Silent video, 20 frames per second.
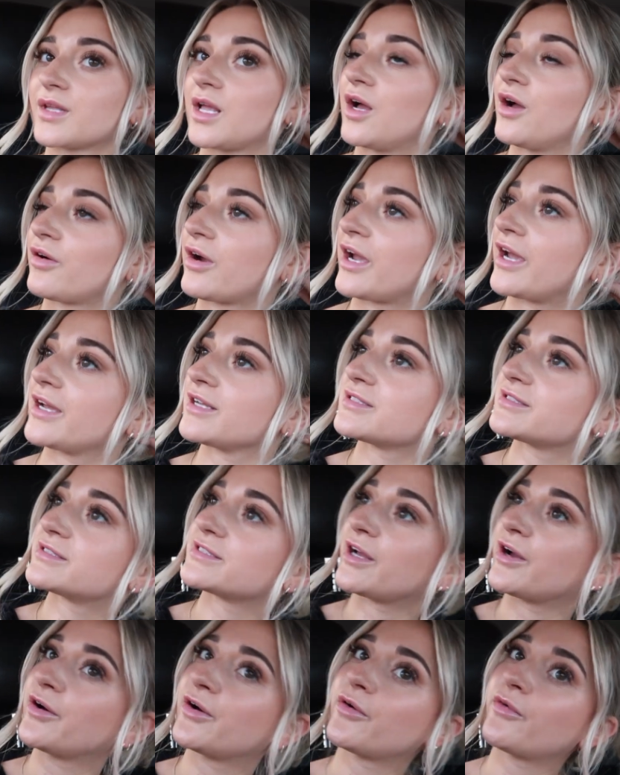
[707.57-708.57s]
Okay,
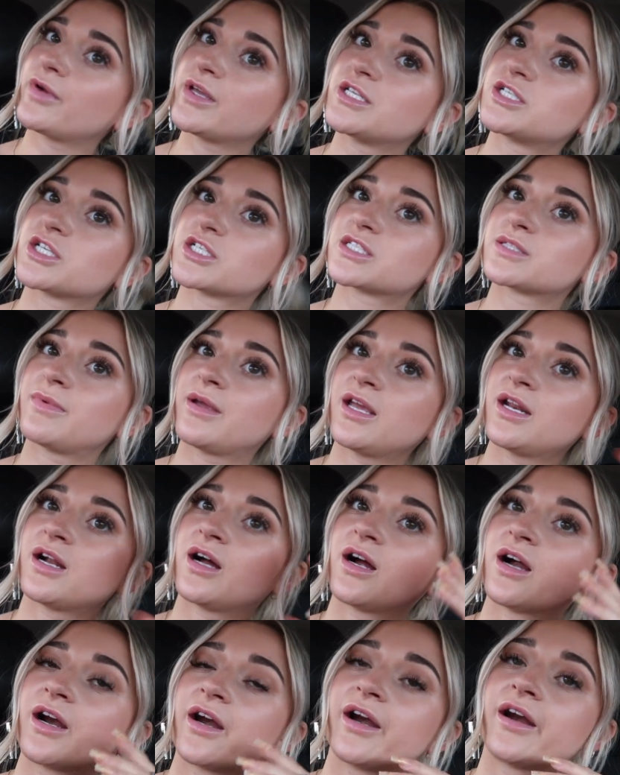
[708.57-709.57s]
so we just made
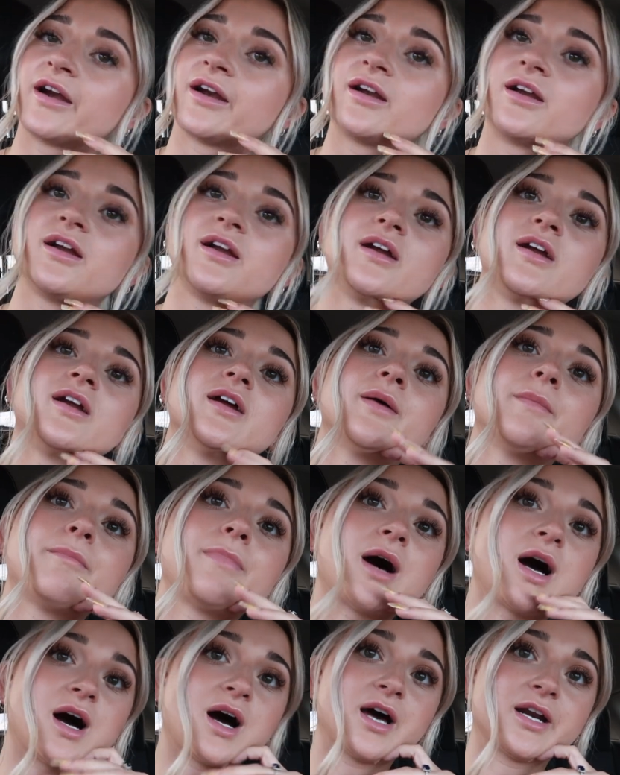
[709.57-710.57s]
our
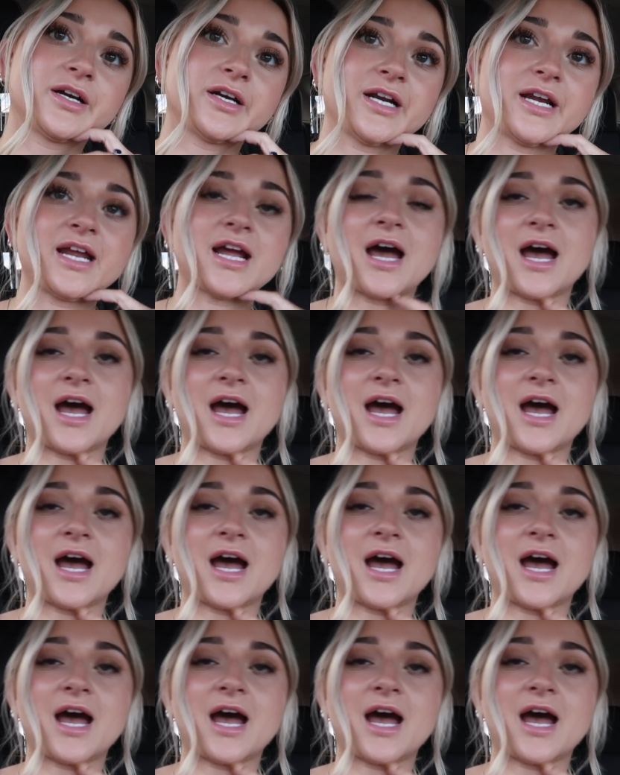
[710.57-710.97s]
pottery.